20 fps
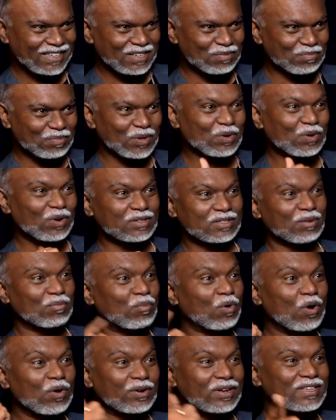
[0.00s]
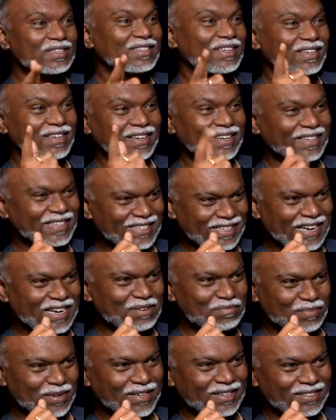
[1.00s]
because the monk is sitting inside
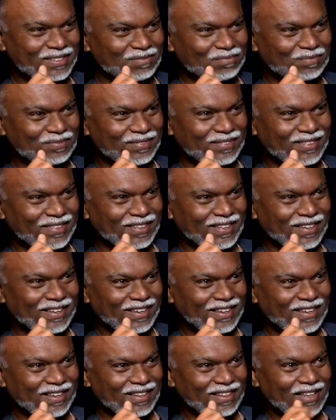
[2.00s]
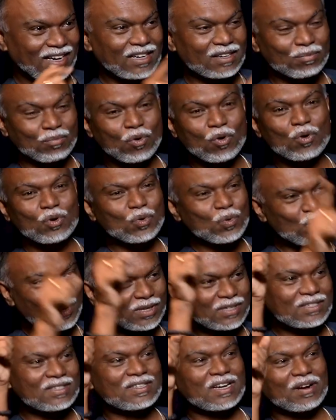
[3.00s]
me. That monk who
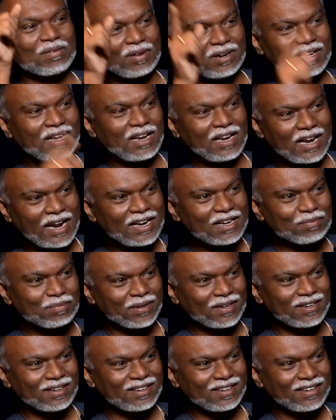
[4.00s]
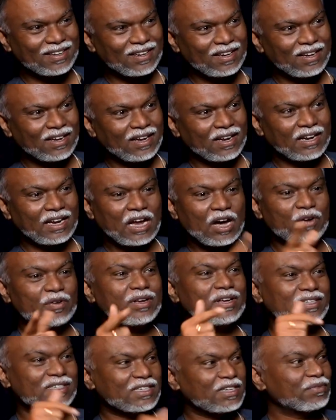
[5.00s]
has traveled the enlightenment, now he
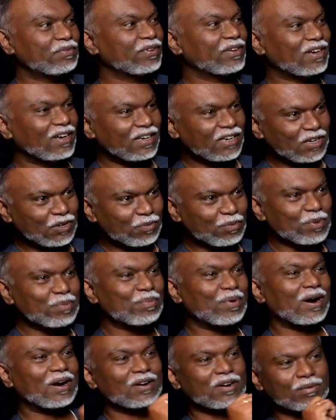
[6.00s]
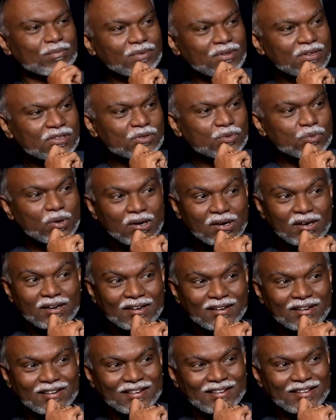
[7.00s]
has a difficulty to be part of this world.
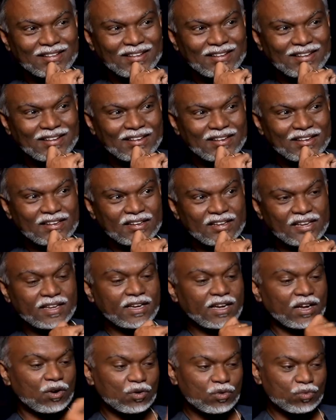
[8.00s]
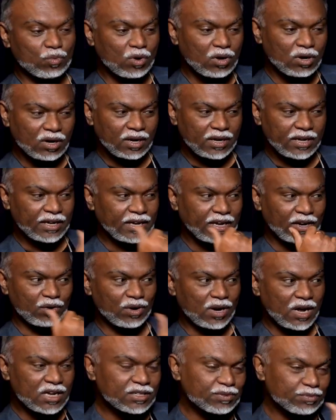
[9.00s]
He cannot work. He cannot
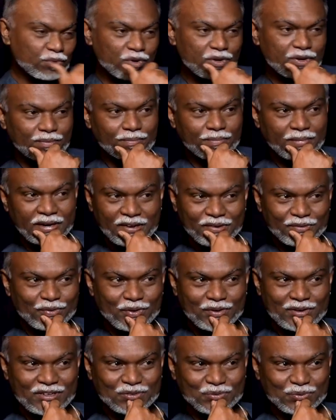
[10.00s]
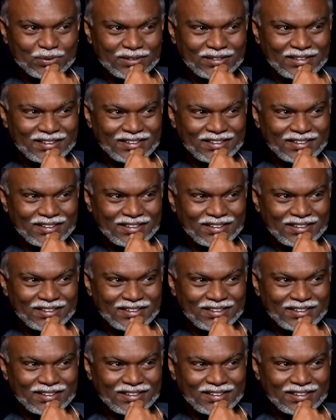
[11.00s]
ask for money for his work.